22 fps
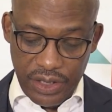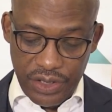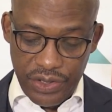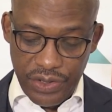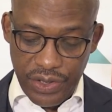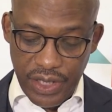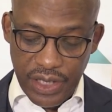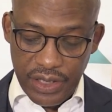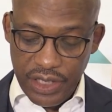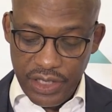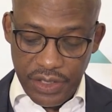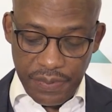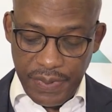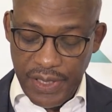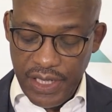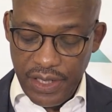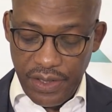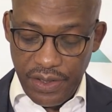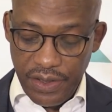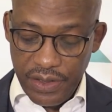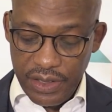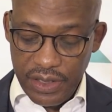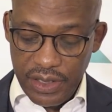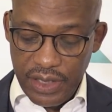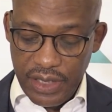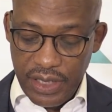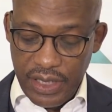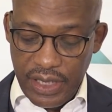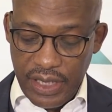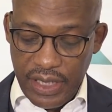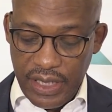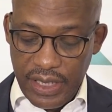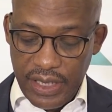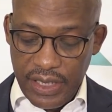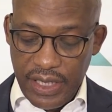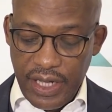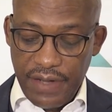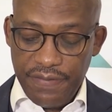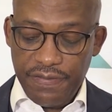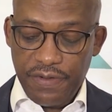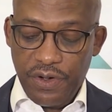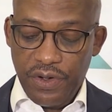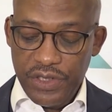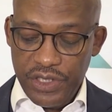During this period, they
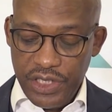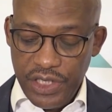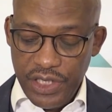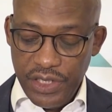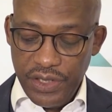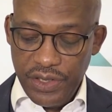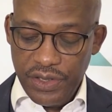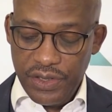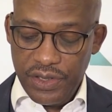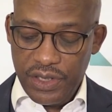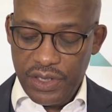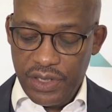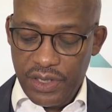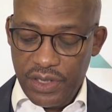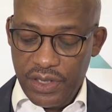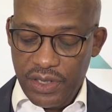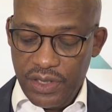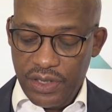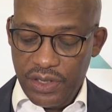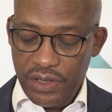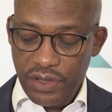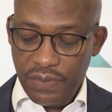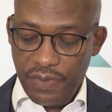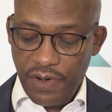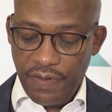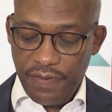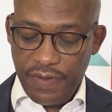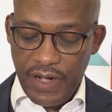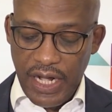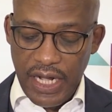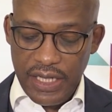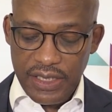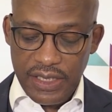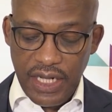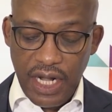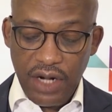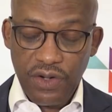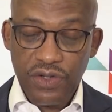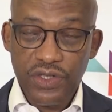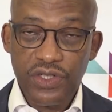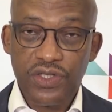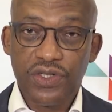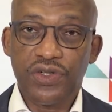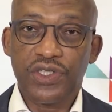have continued to provide
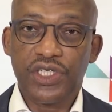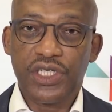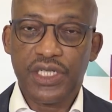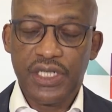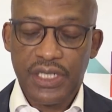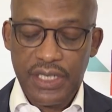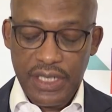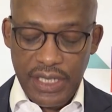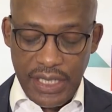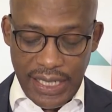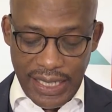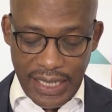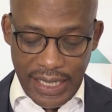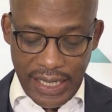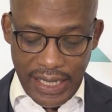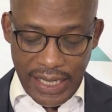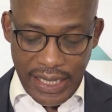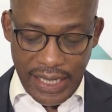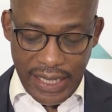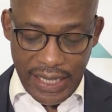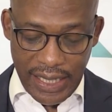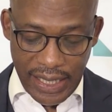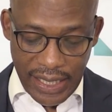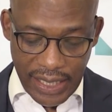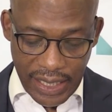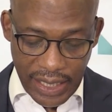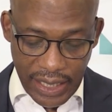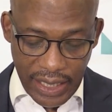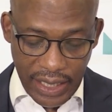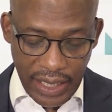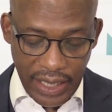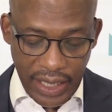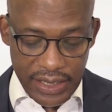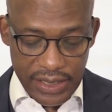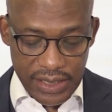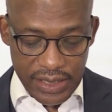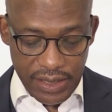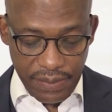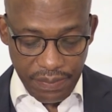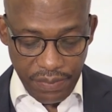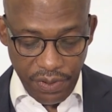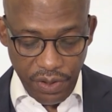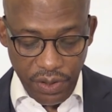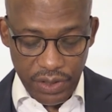psychosocial care and
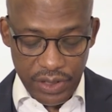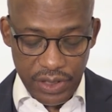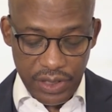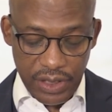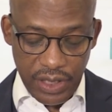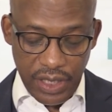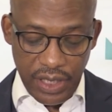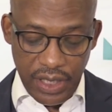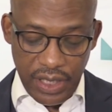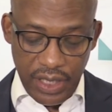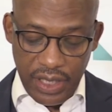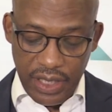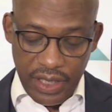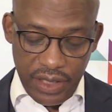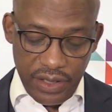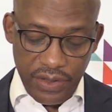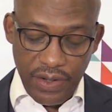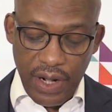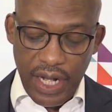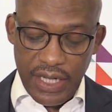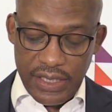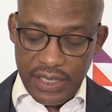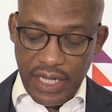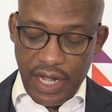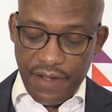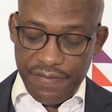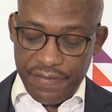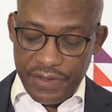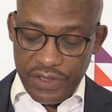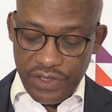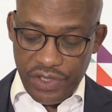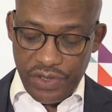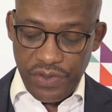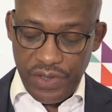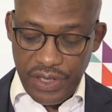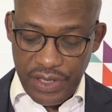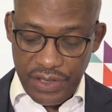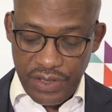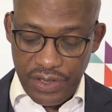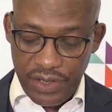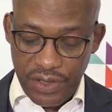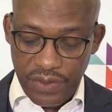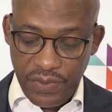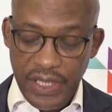support to our staff and
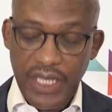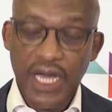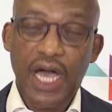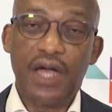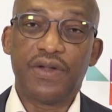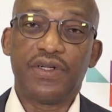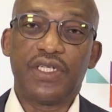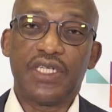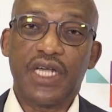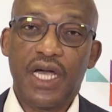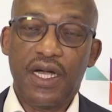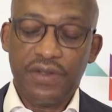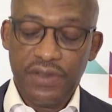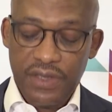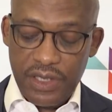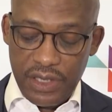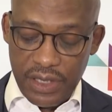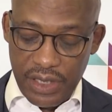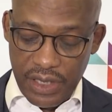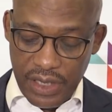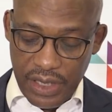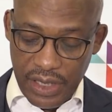students. Without doubt,